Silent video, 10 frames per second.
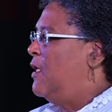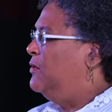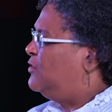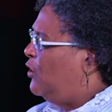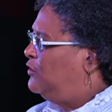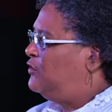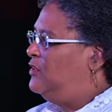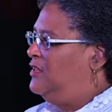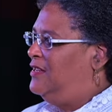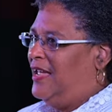It was also
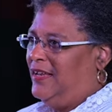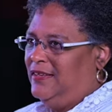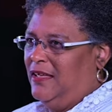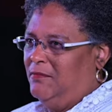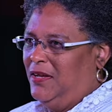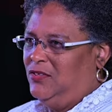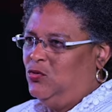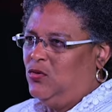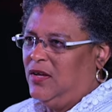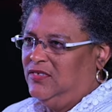the night that my
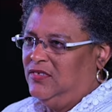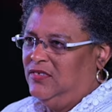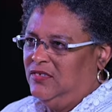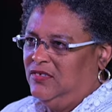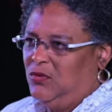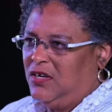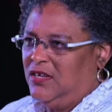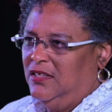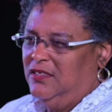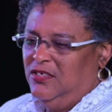two cousins were
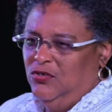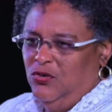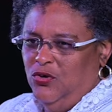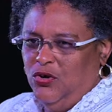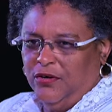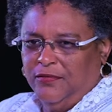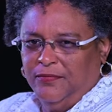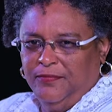killed in New York.